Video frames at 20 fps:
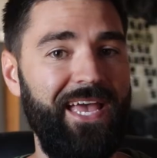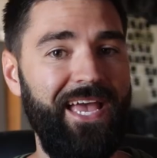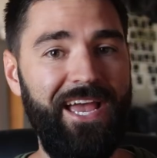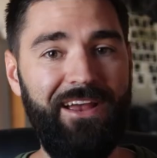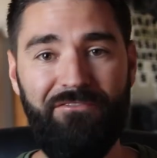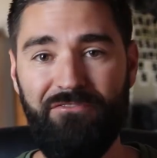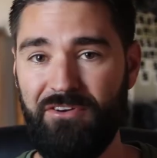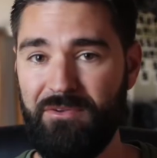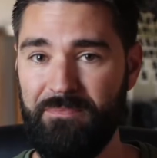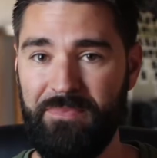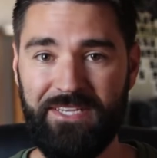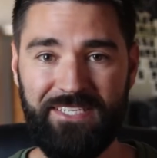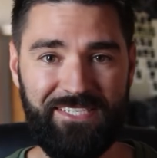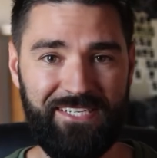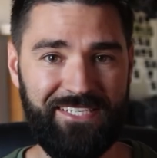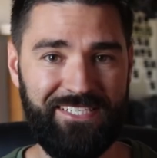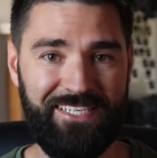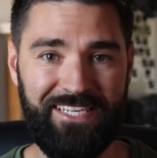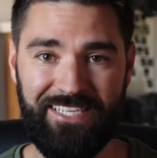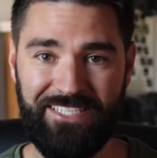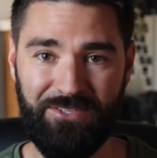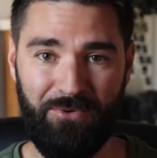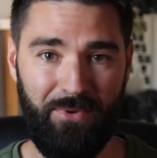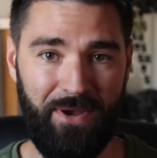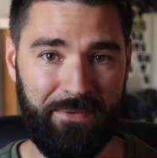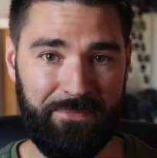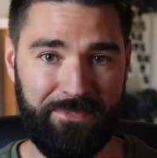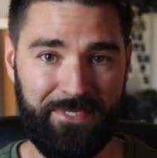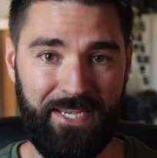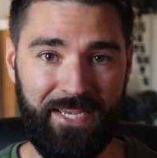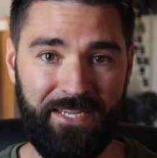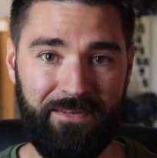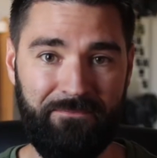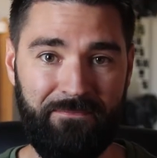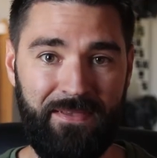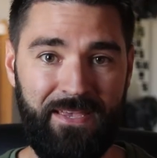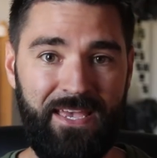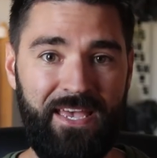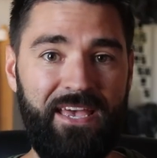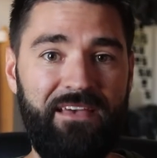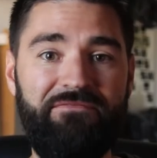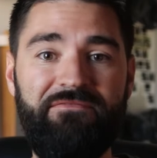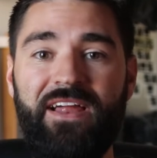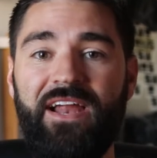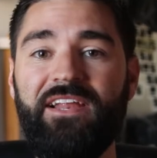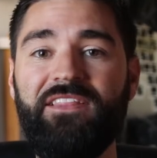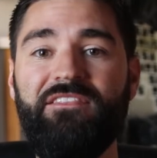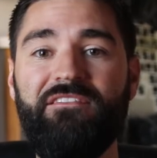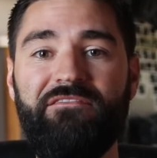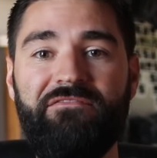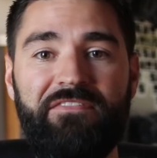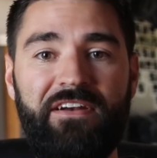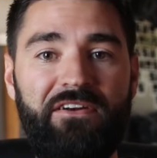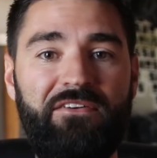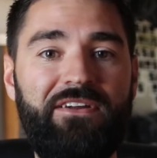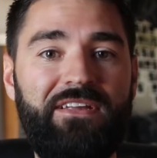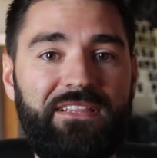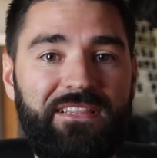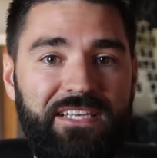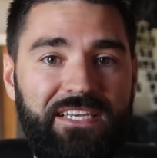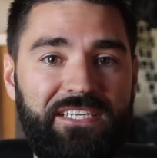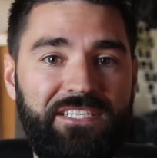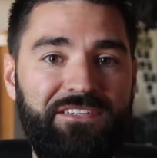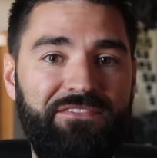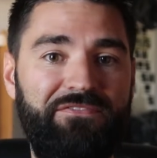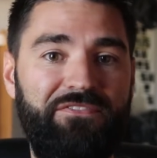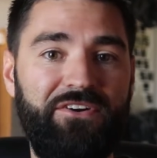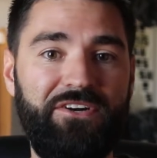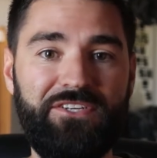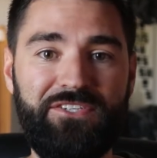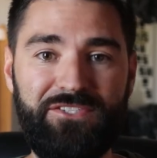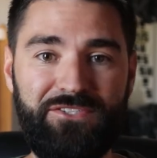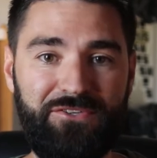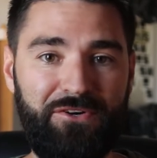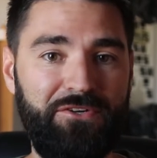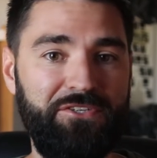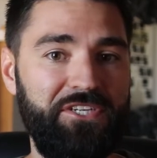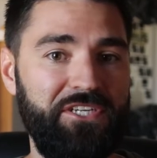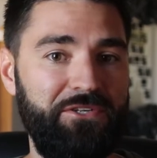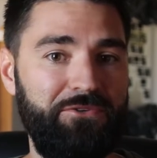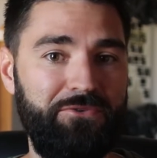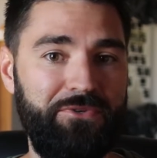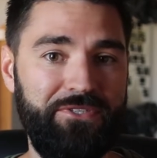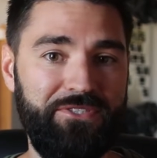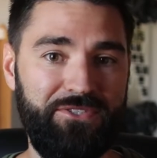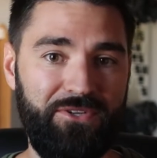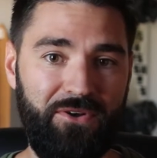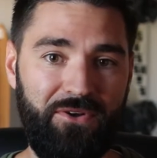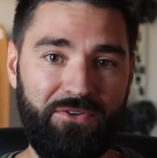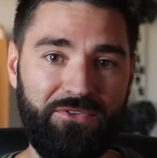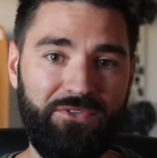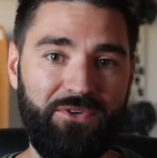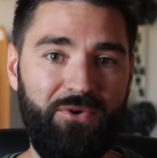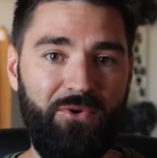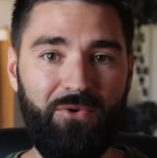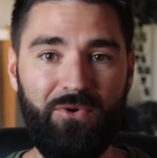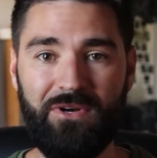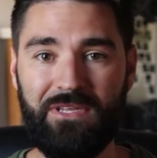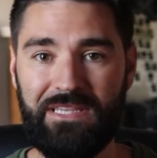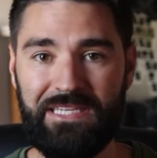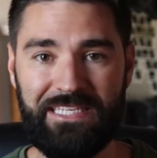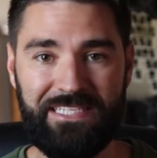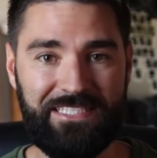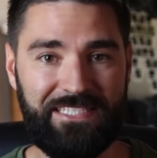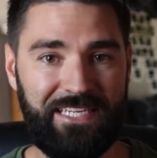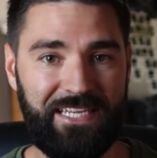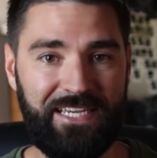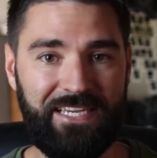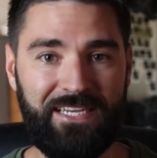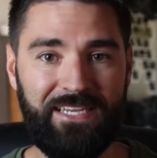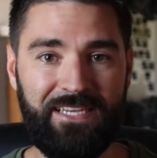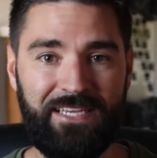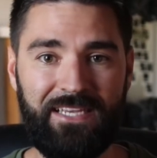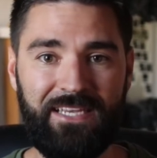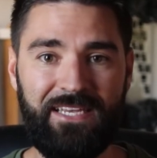Every business needs a website, if not at the very least for a search engine result or a listing.